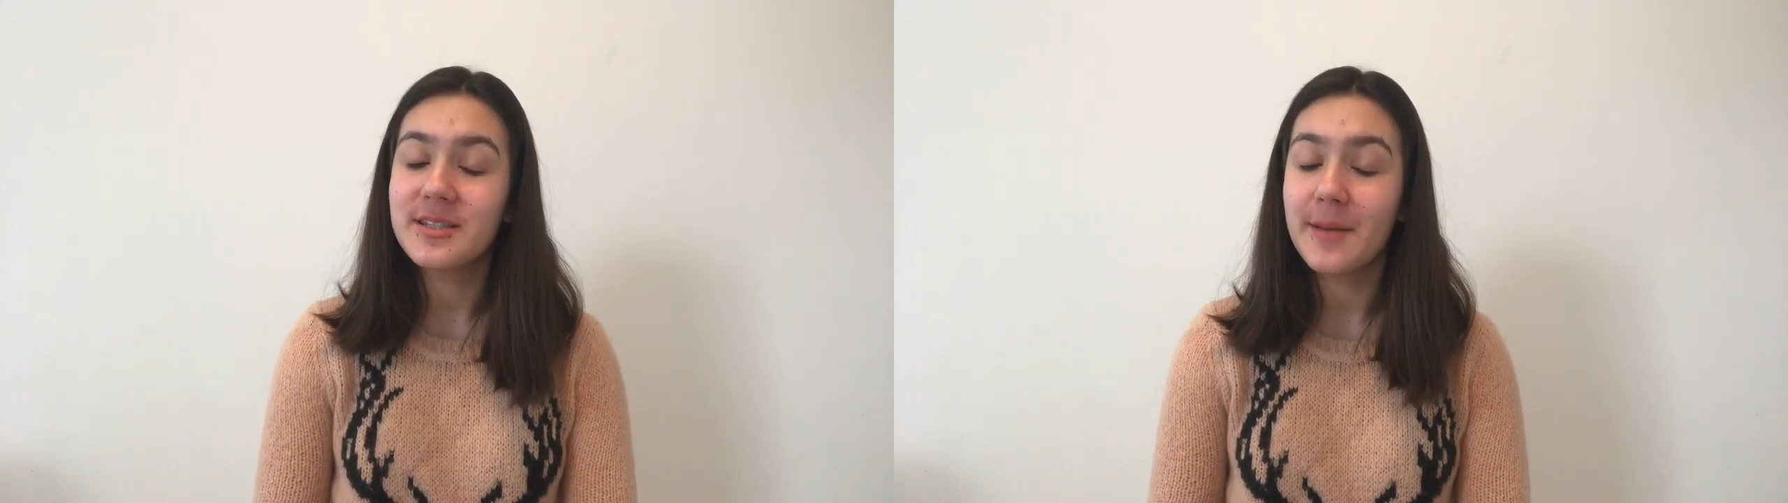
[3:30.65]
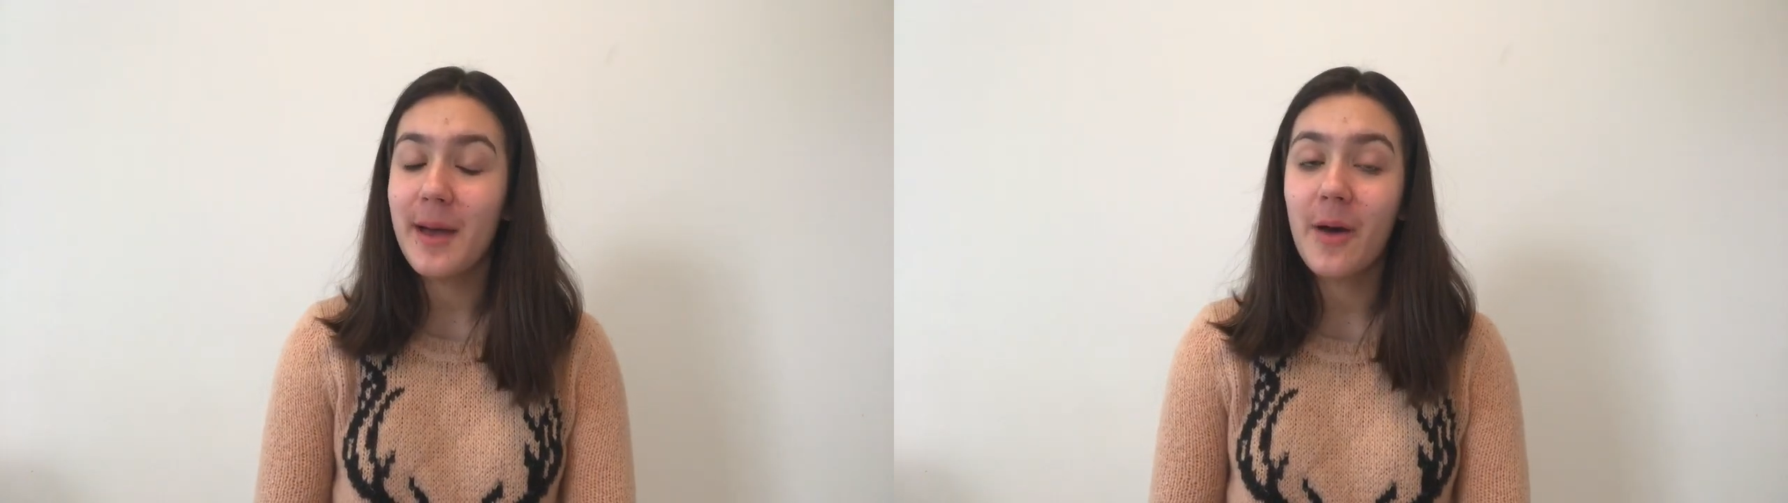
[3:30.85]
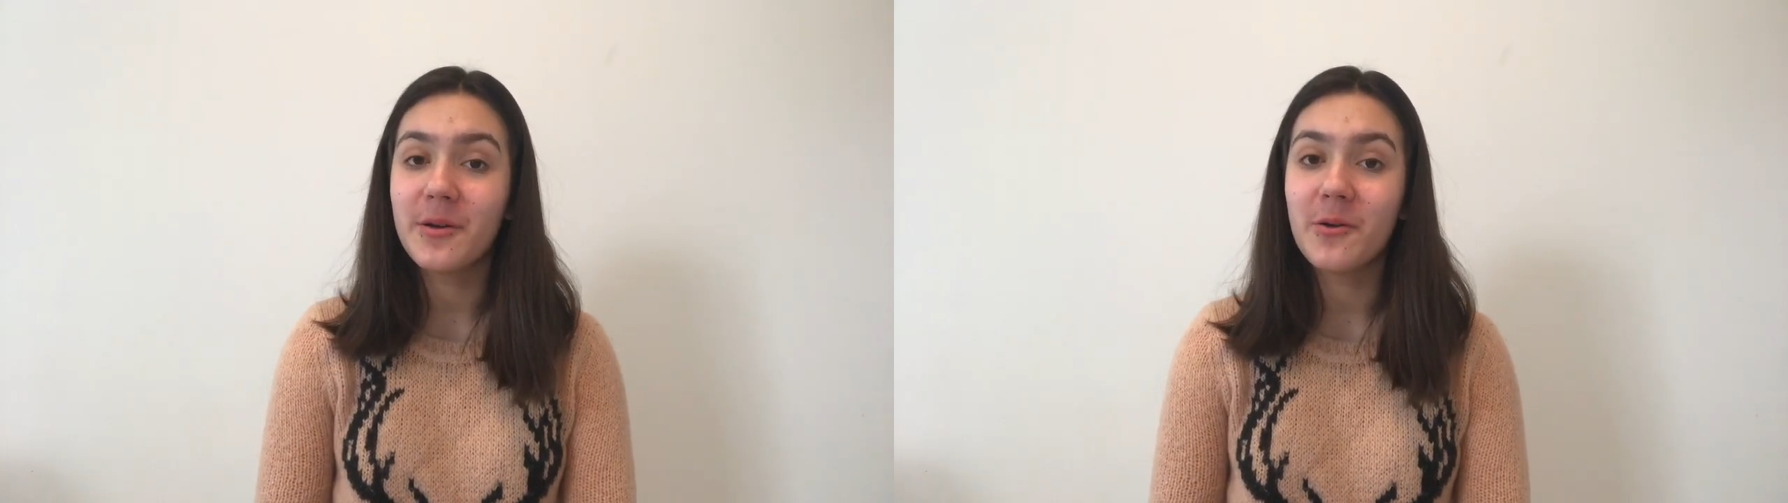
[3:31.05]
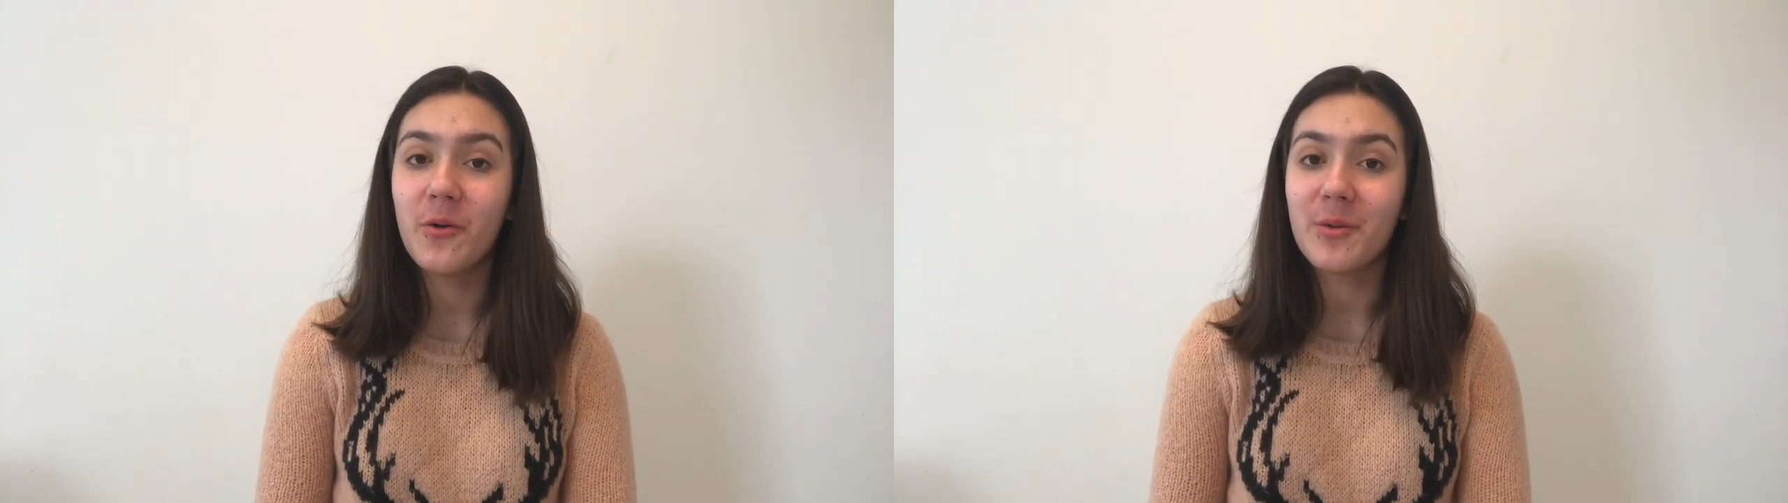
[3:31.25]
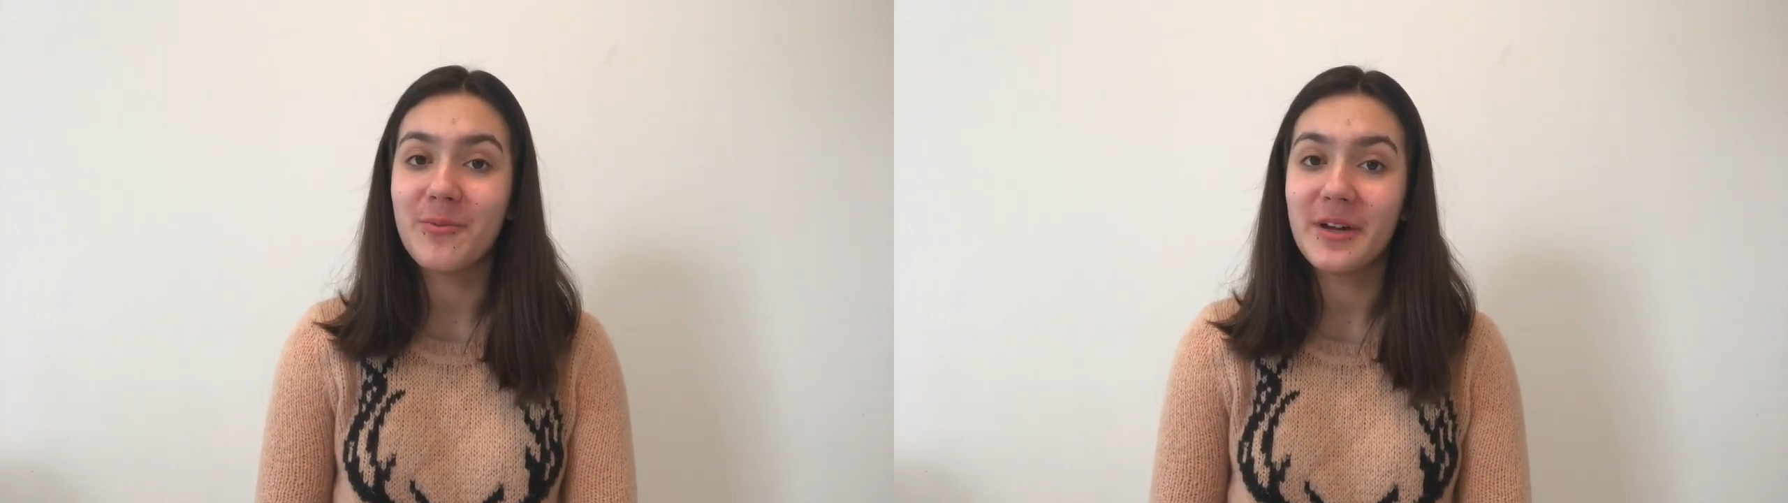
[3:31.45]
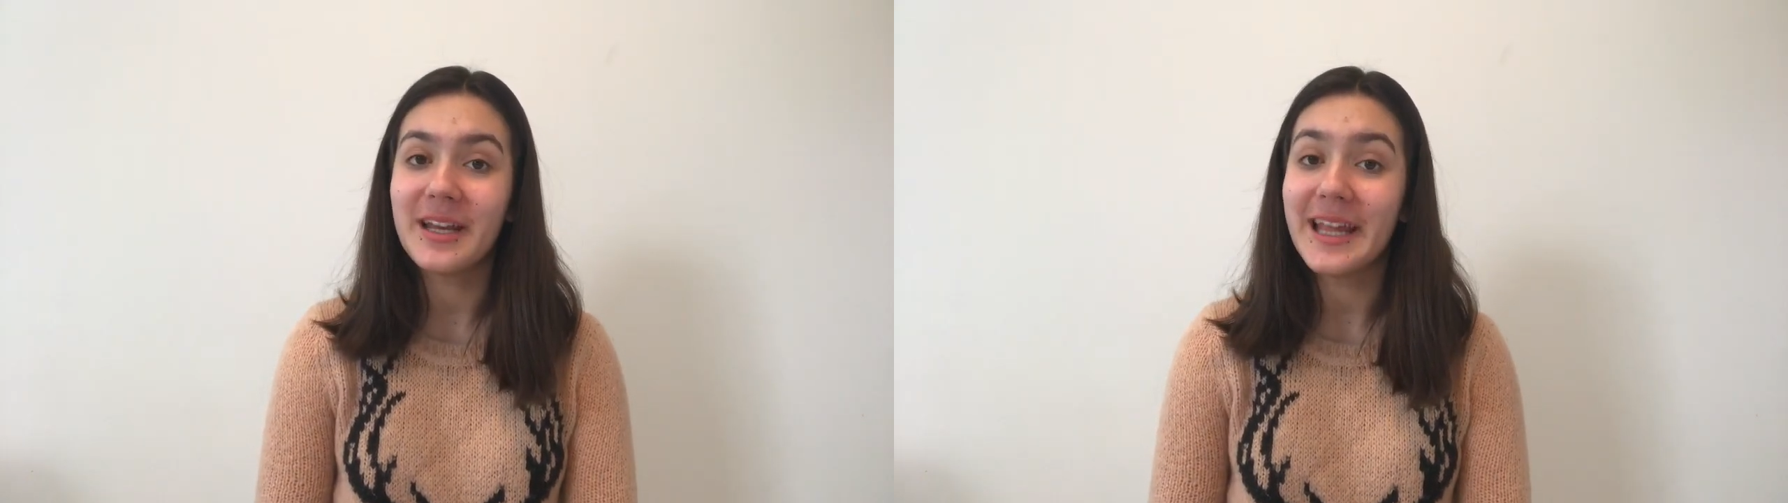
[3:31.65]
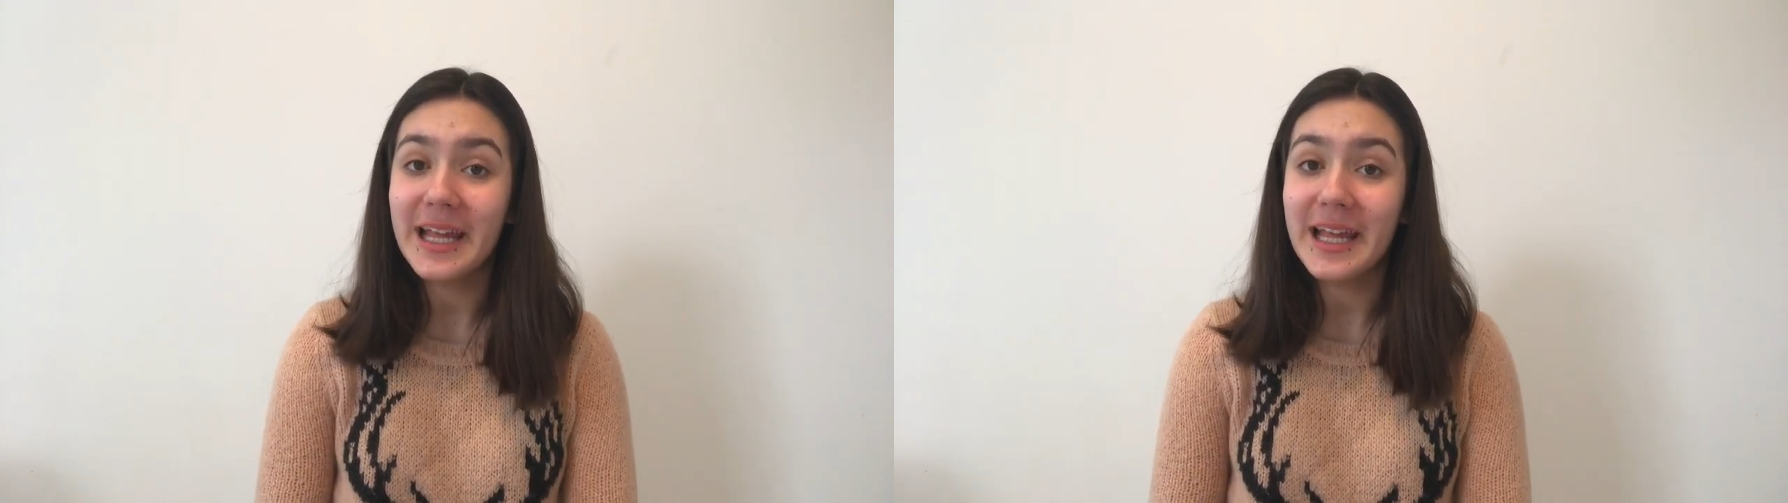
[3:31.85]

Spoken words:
somehow incorporate an